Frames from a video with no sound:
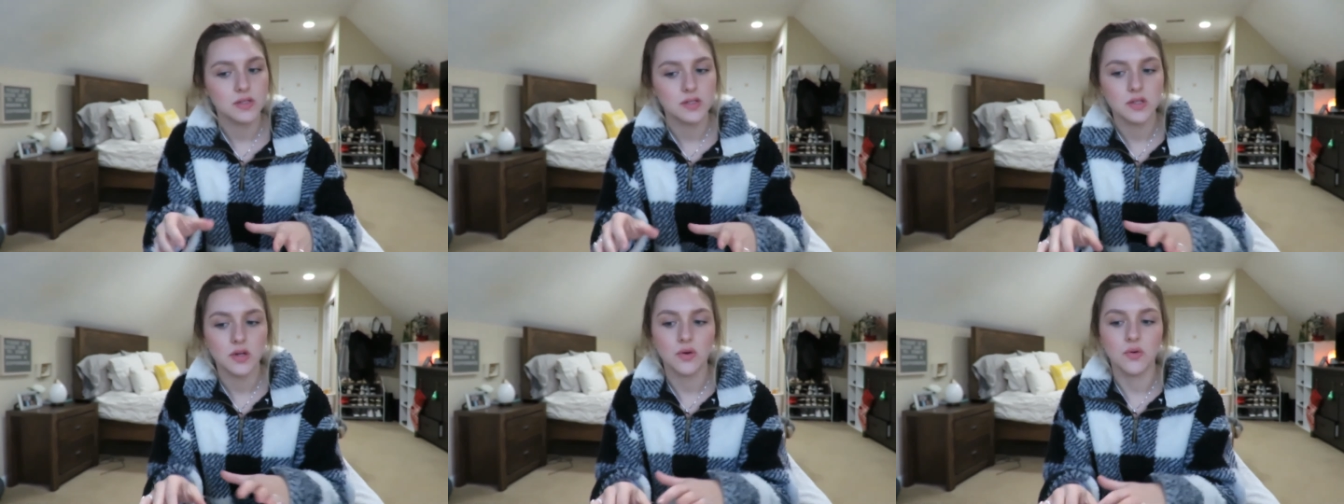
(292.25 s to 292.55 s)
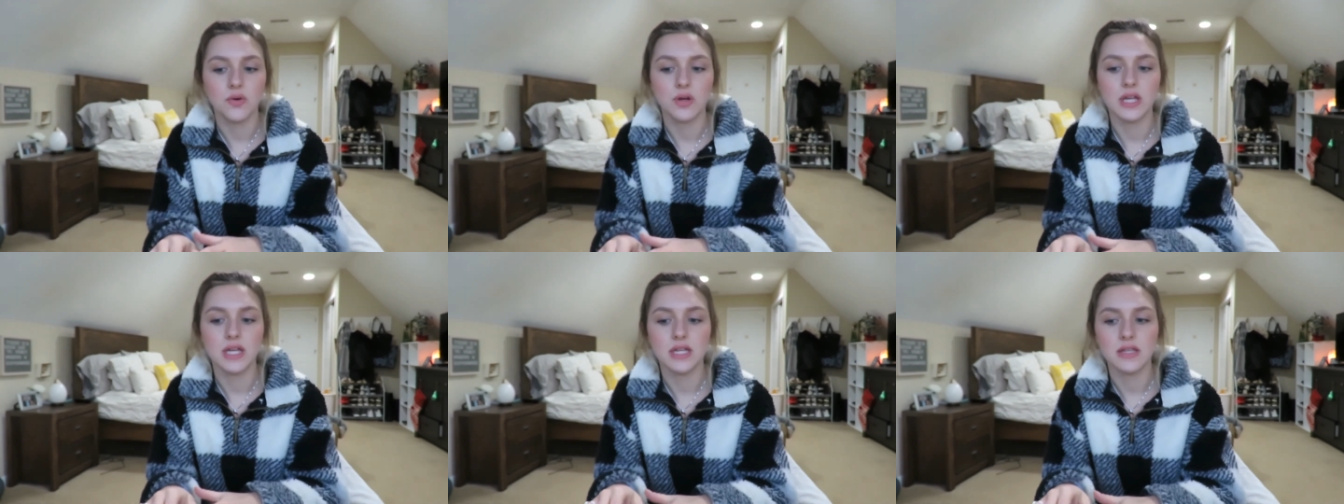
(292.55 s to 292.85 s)

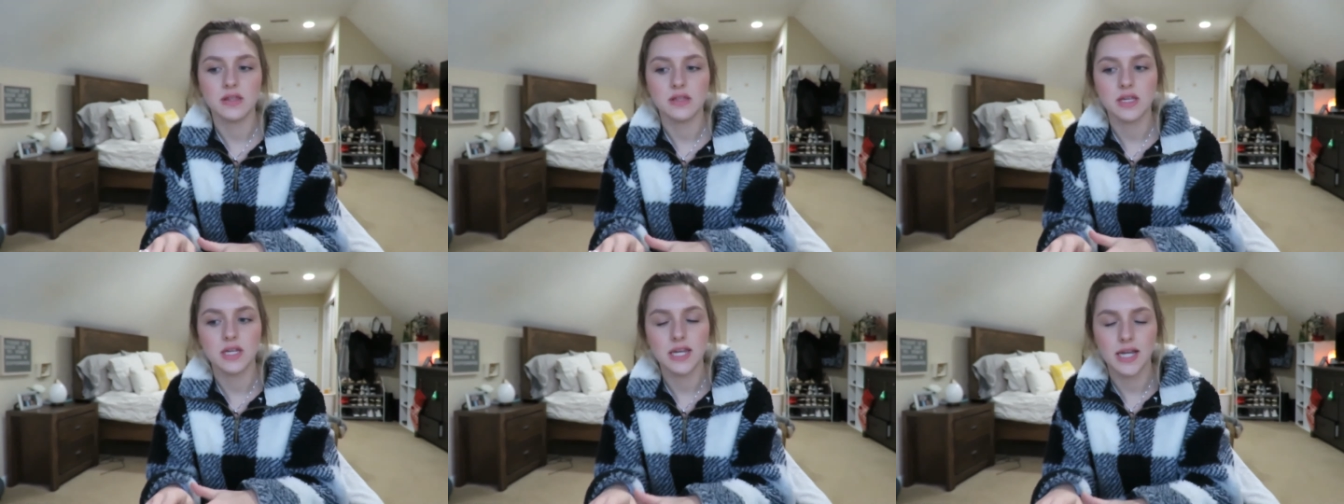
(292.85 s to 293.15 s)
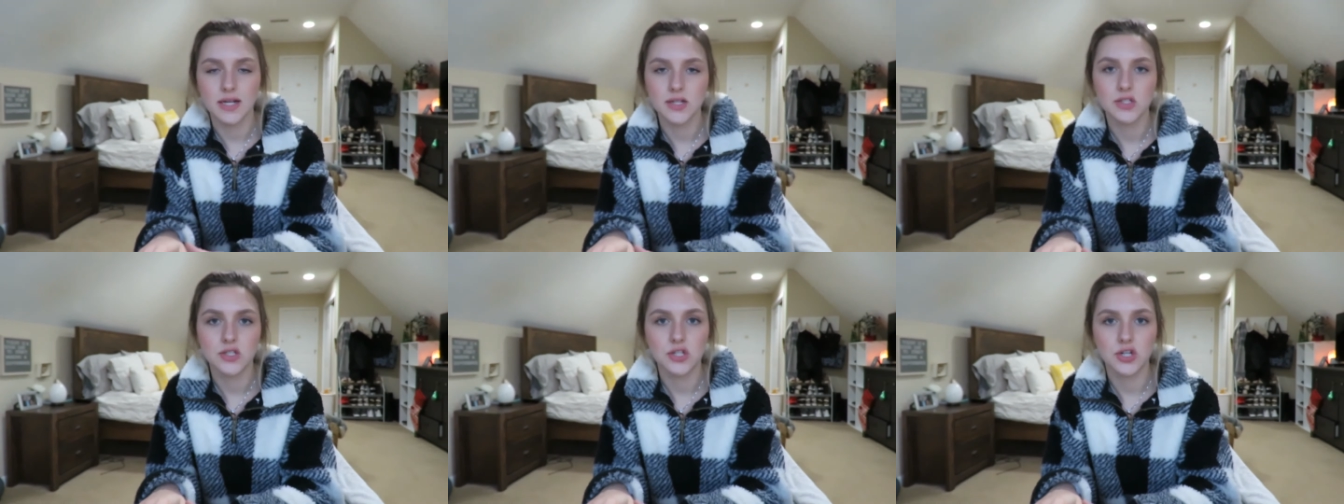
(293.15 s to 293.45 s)
So it
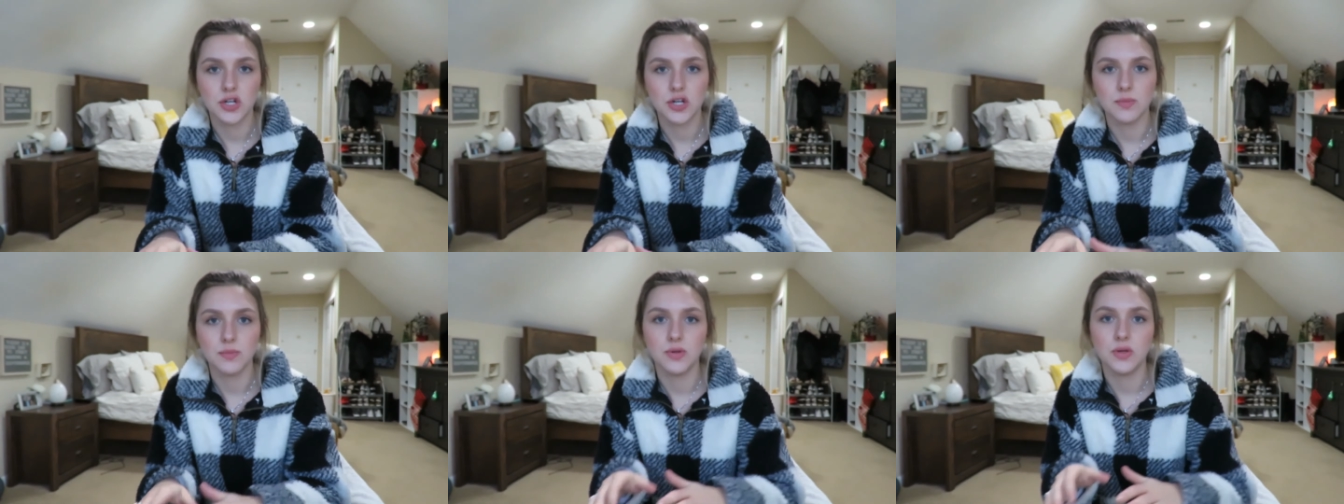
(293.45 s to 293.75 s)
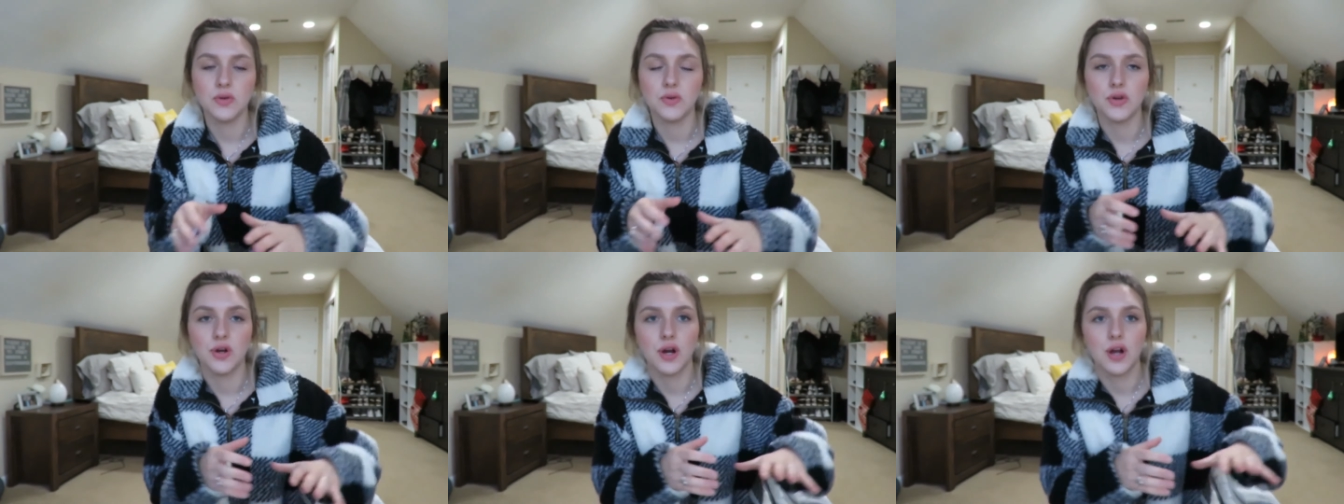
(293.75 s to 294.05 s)
connects to your
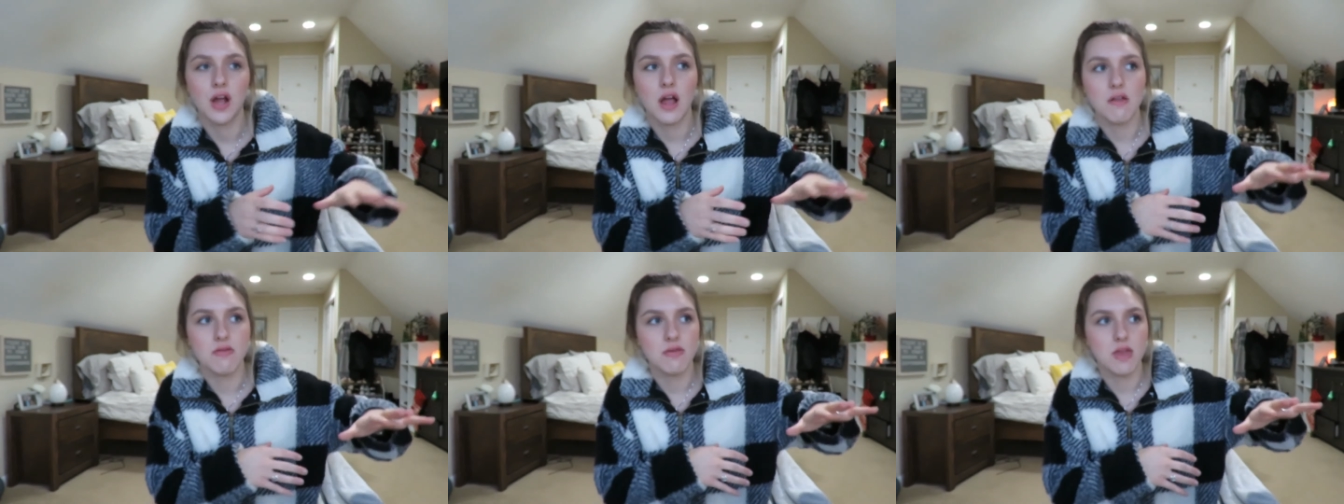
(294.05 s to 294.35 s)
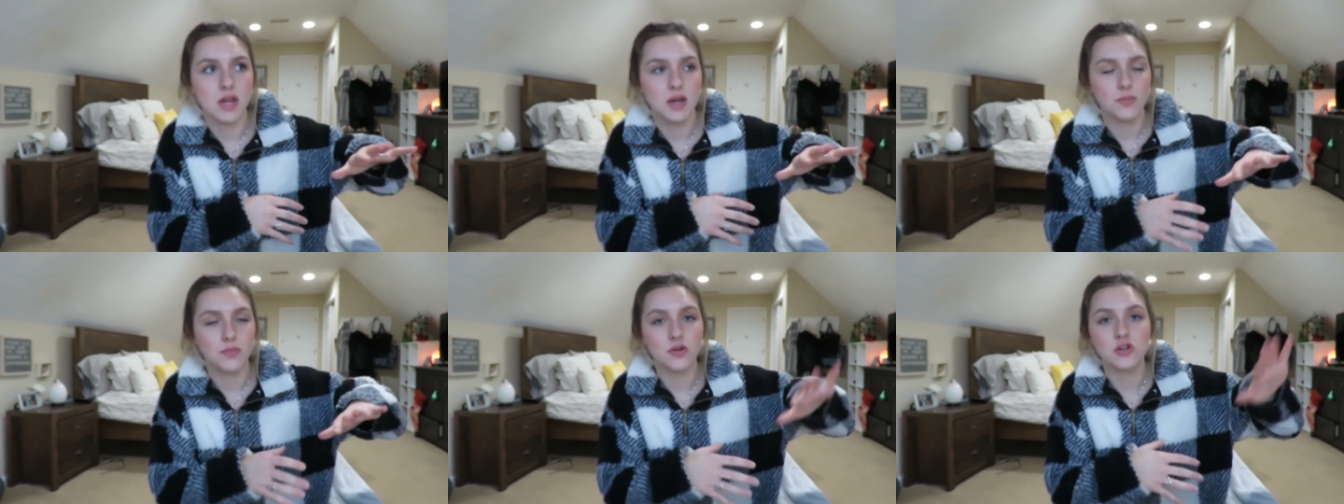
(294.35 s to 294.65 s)
computer and
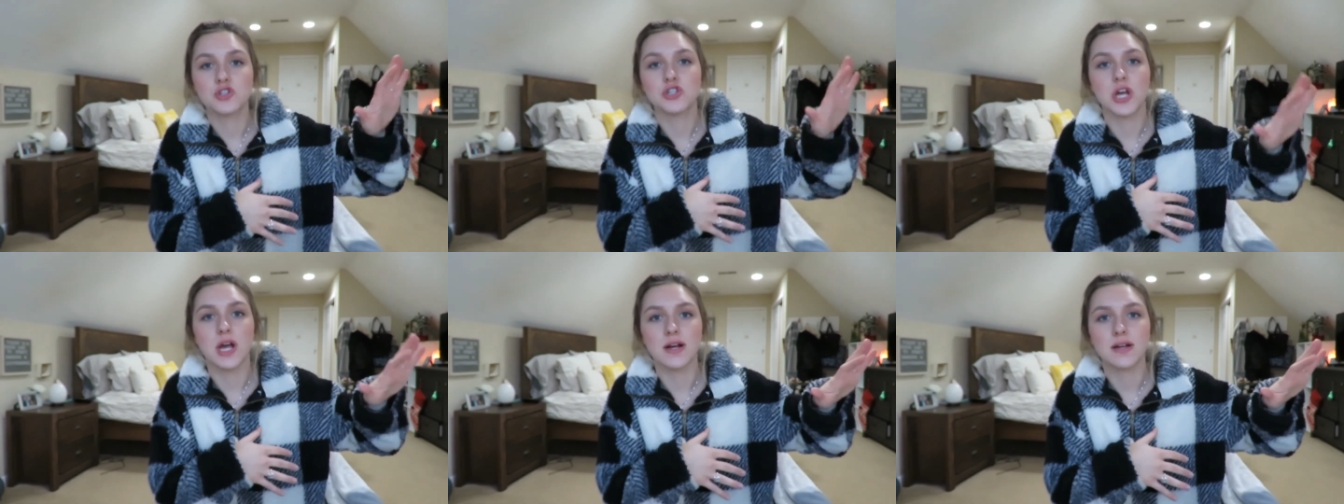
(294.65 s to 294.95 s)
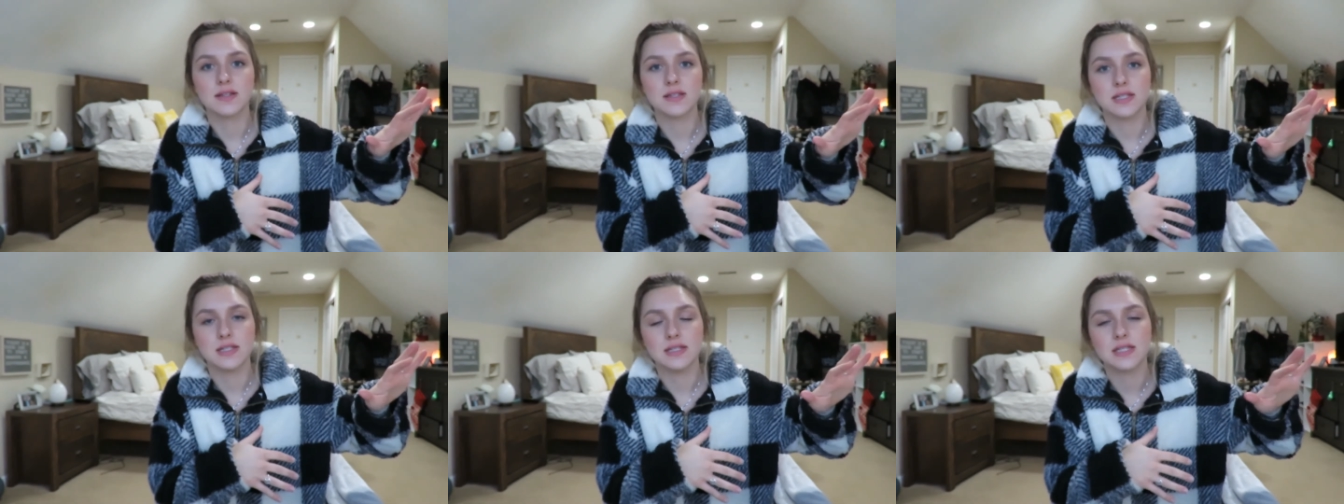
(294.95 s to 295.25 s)
then it
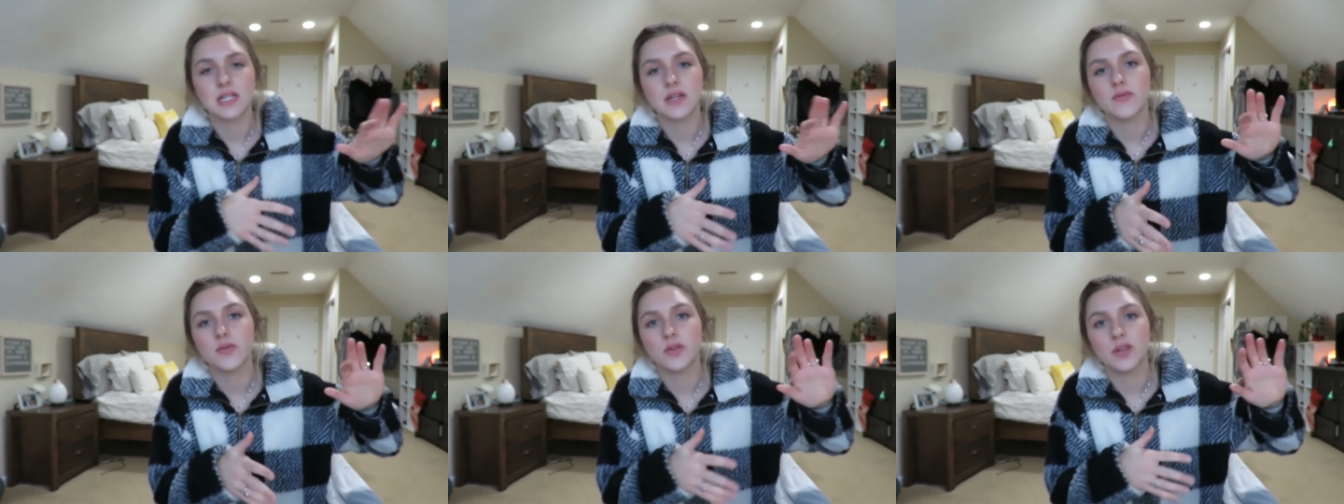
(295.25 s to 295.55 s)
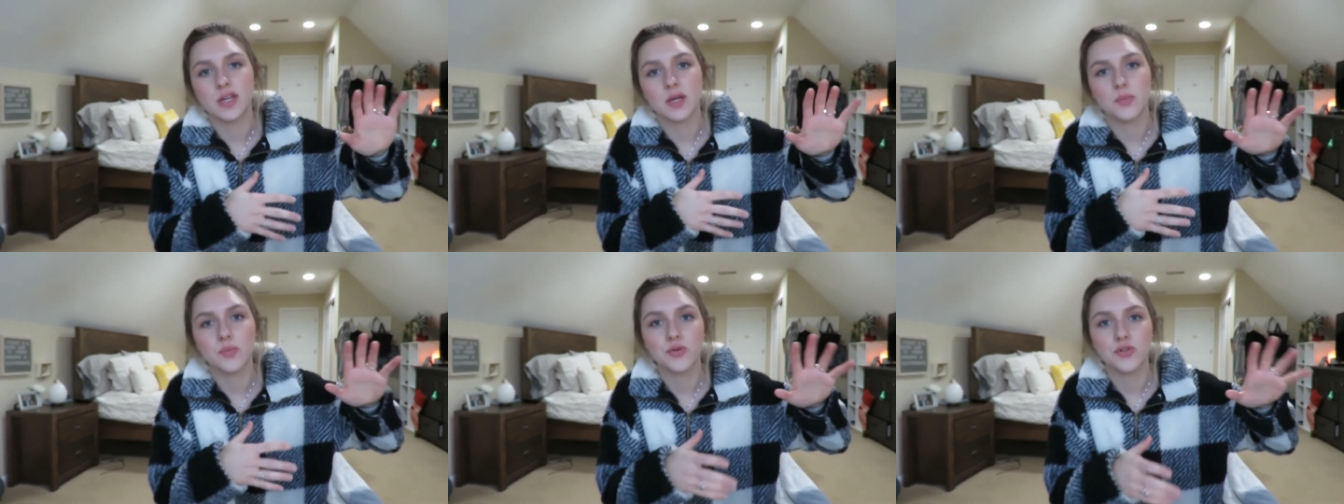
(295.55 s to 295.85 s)
projects instead of it
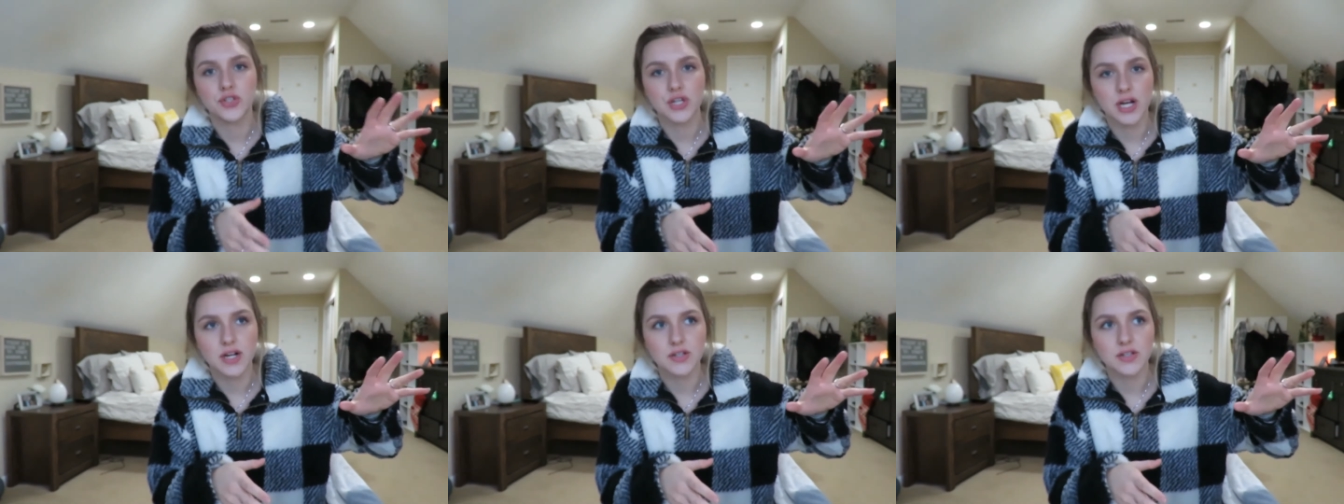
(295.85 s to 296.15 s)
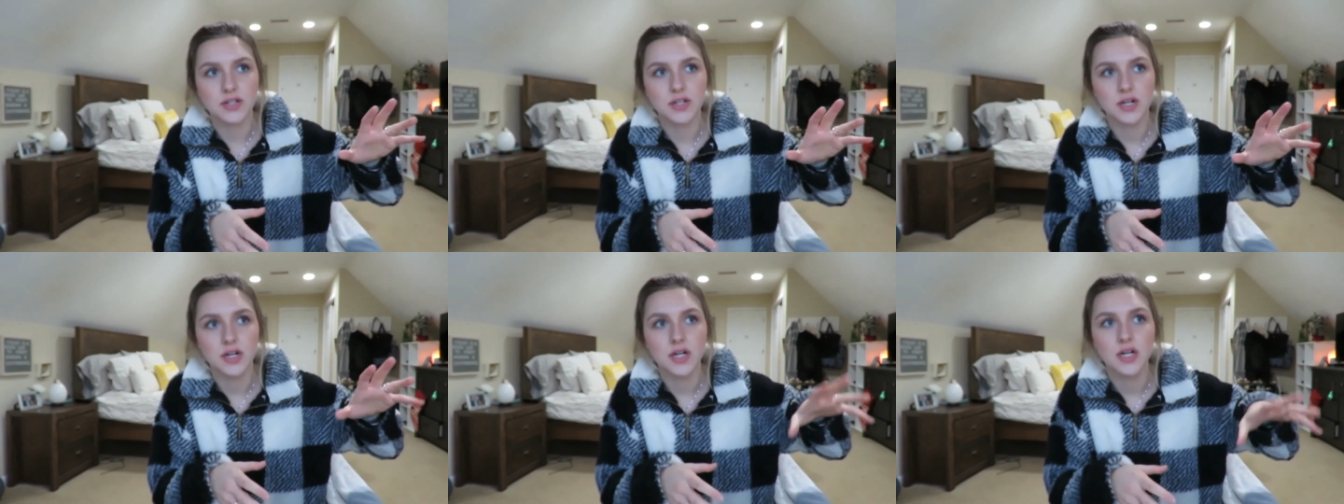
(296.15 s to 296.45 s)
like a
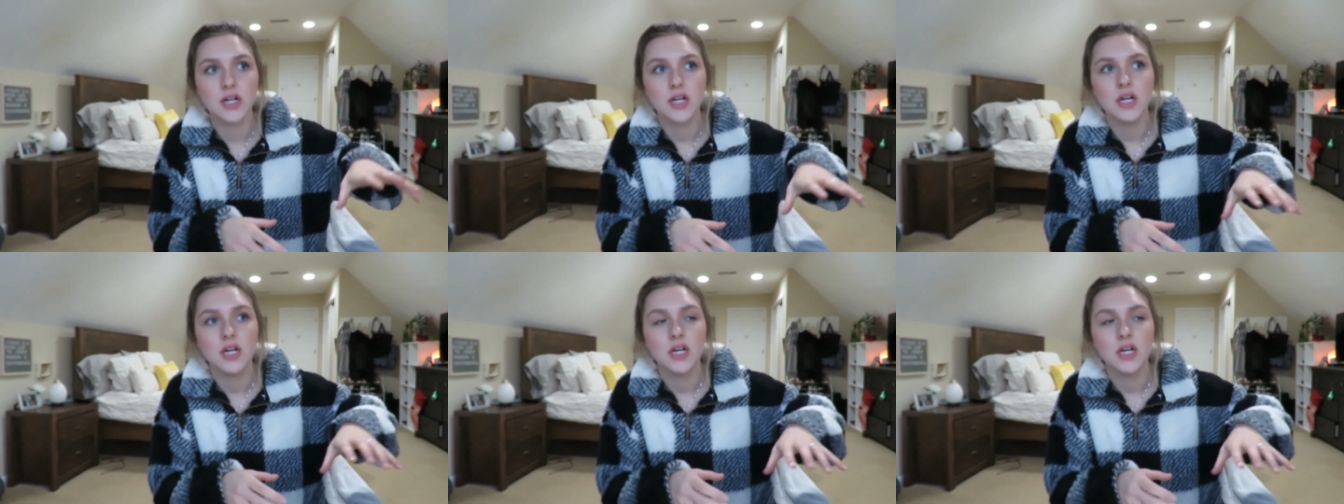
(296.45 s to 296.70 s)
projector